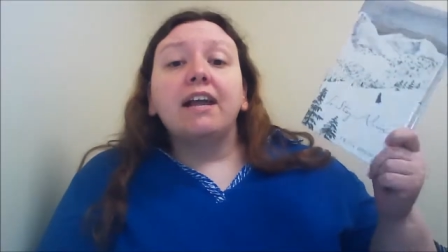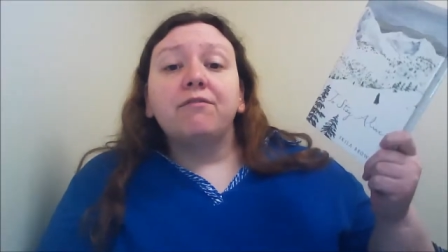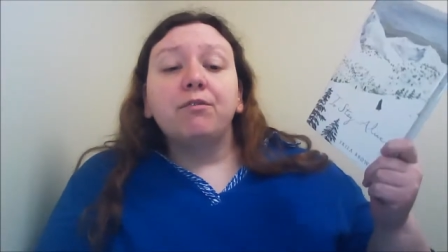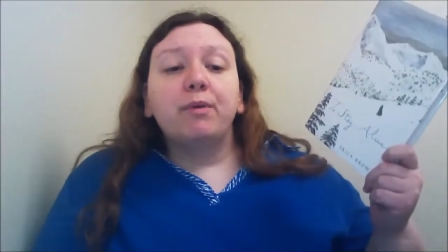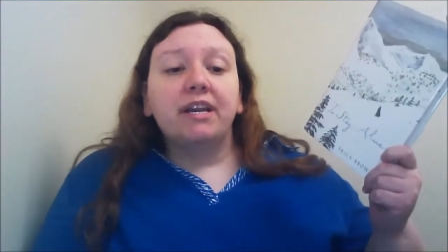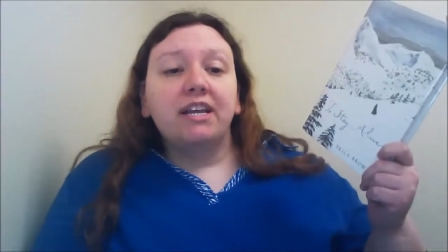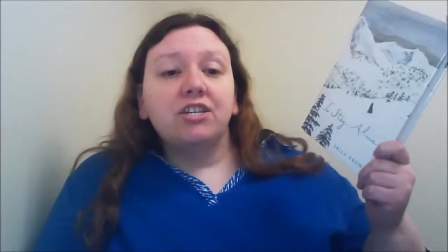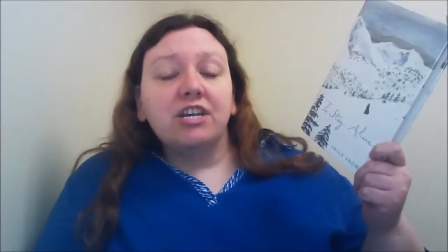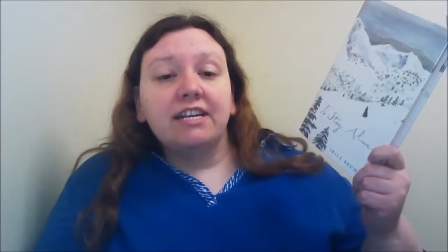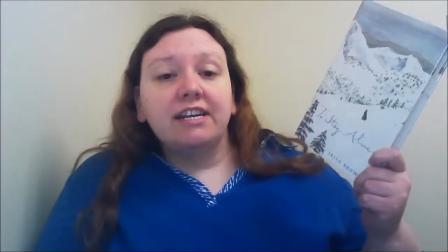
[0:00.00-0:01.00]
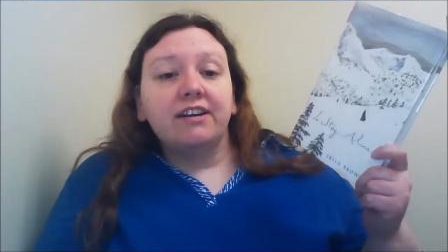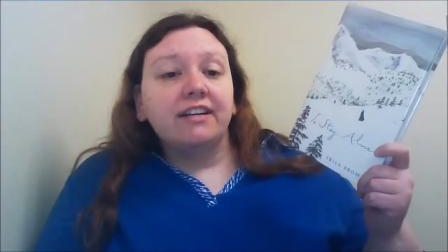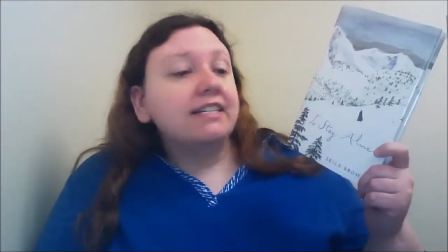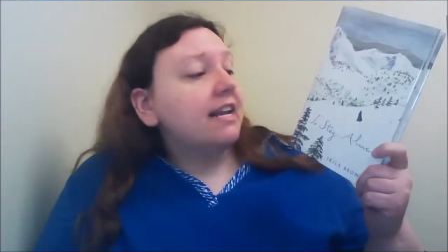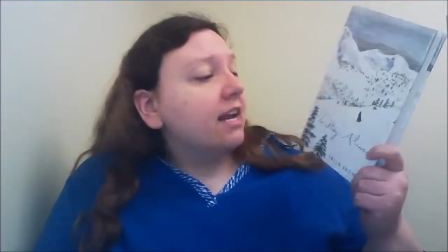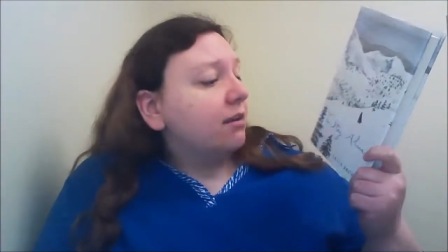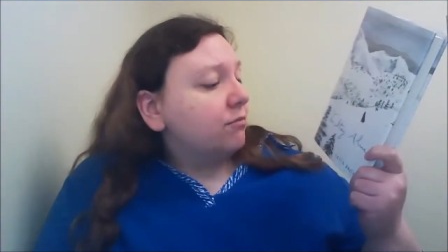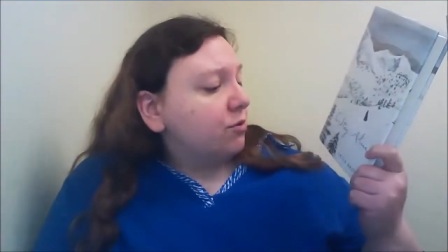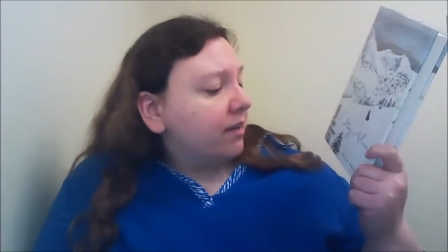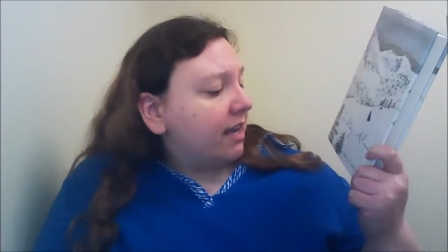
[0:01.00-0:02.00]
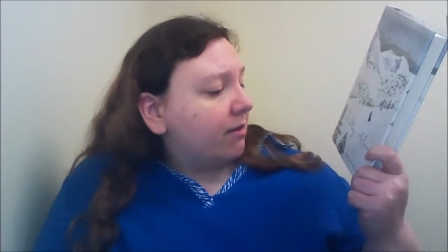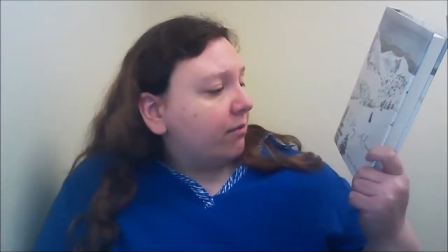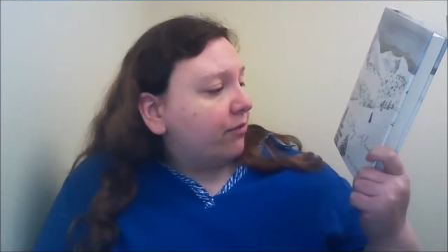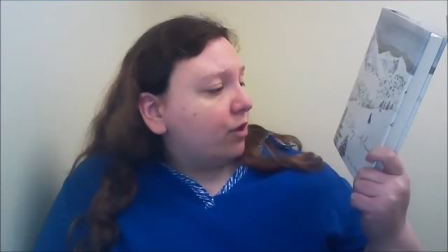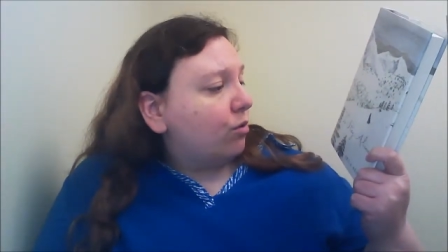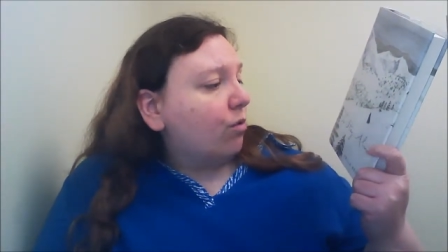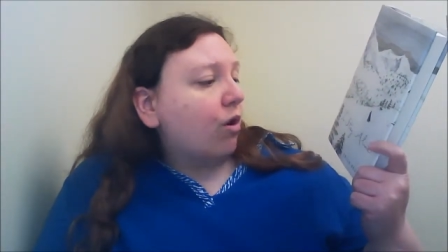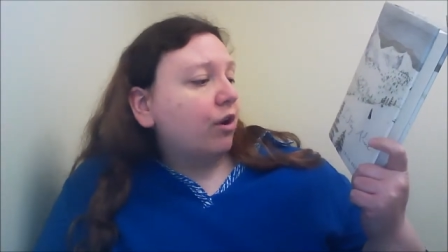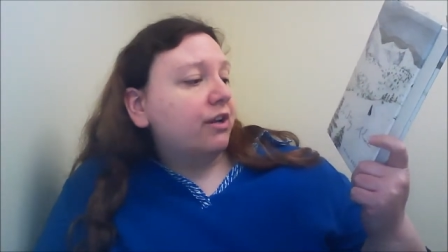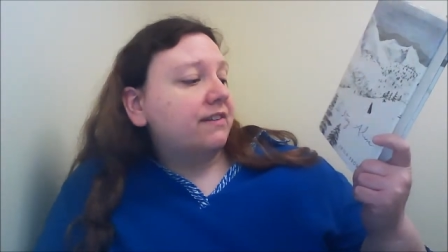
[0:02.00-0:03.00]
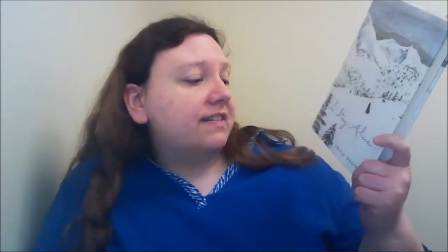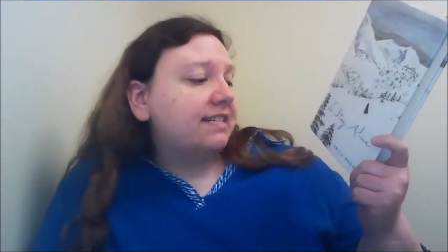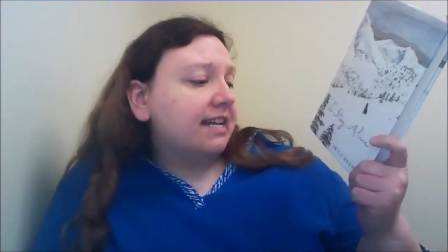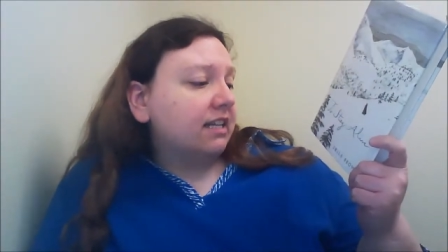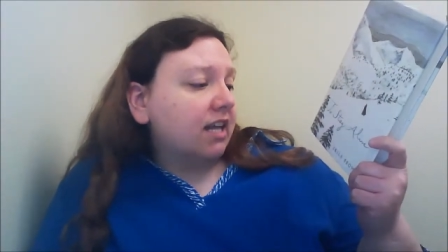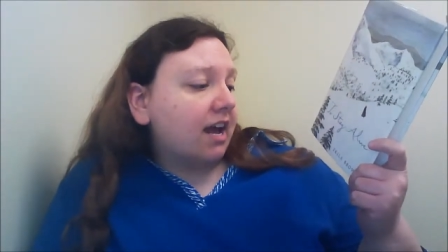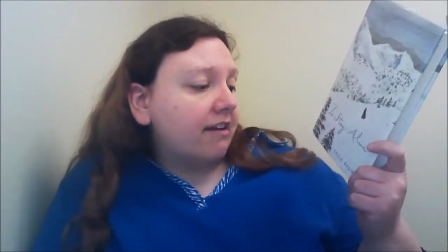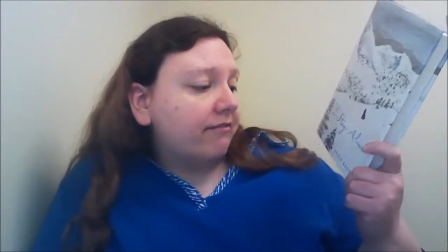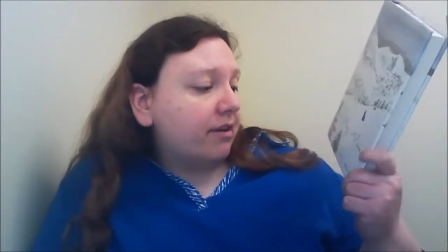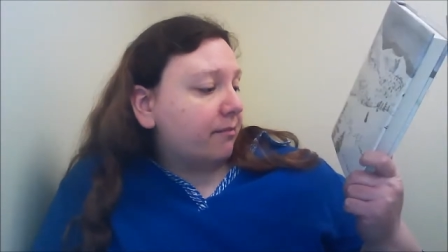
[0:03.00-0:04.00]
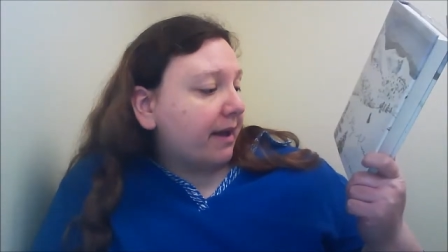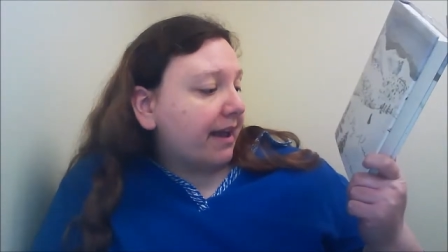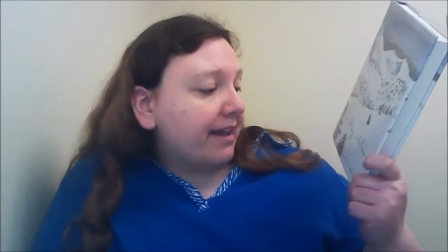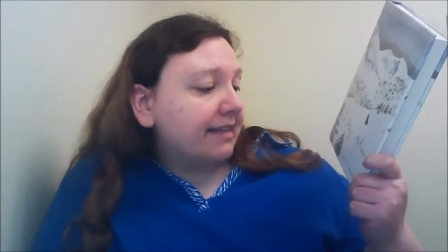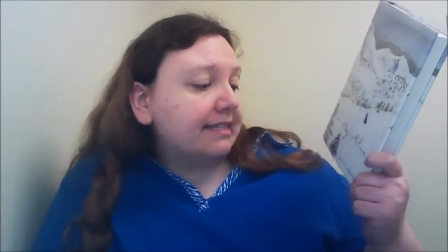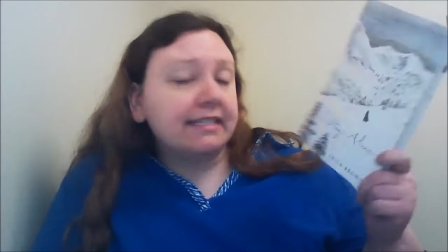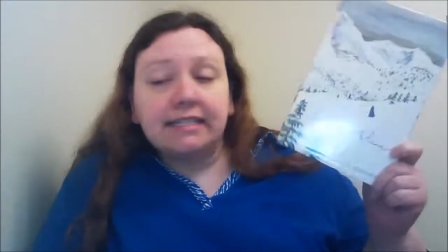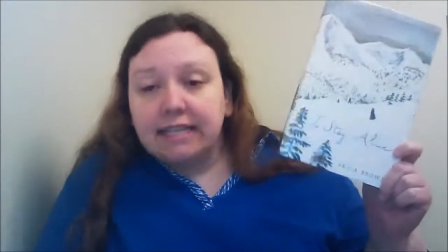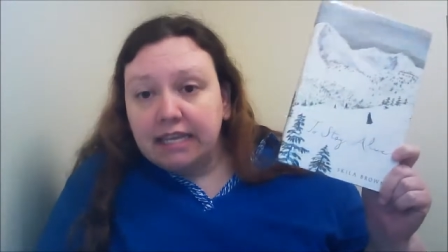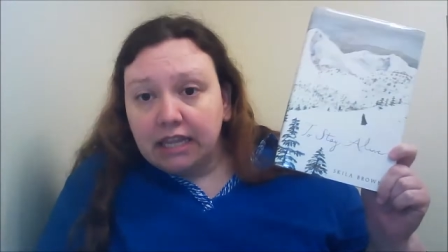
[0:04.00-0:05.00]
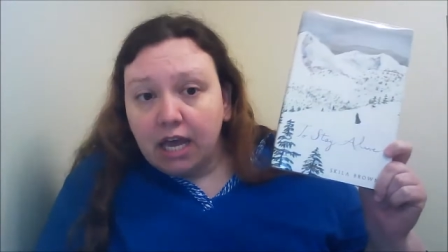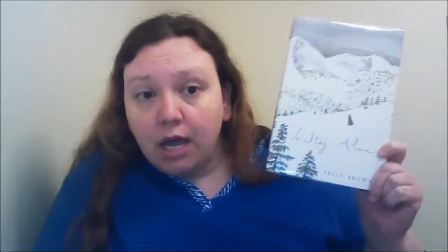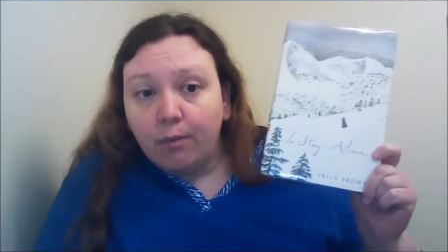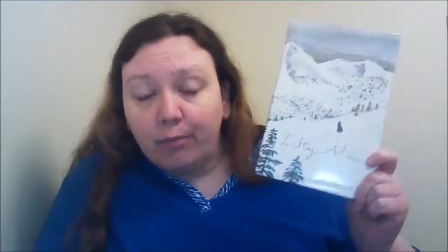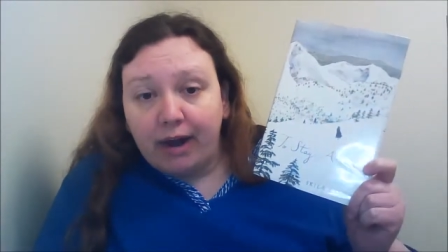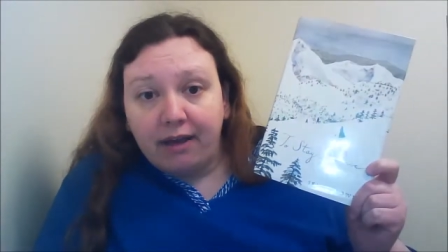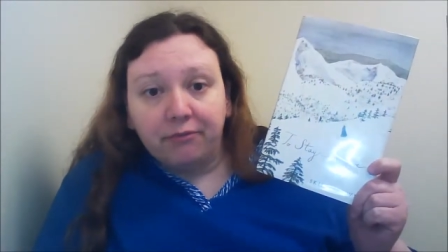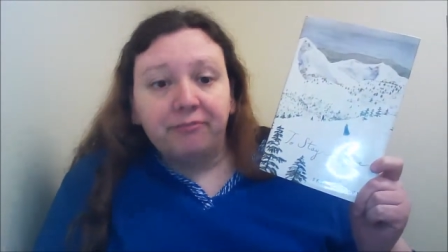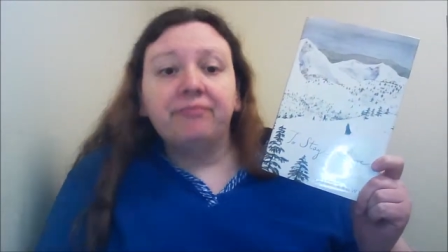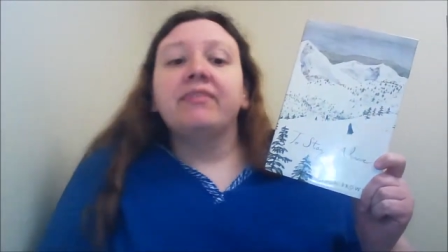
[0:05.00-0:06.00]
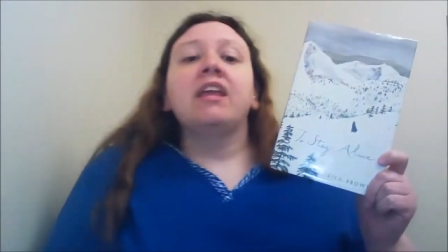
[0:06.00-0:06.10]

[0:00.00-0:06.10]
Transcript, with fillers: Hi everybody, Jane here, and today I am doing a review on To Stay Alive by Skila Brown.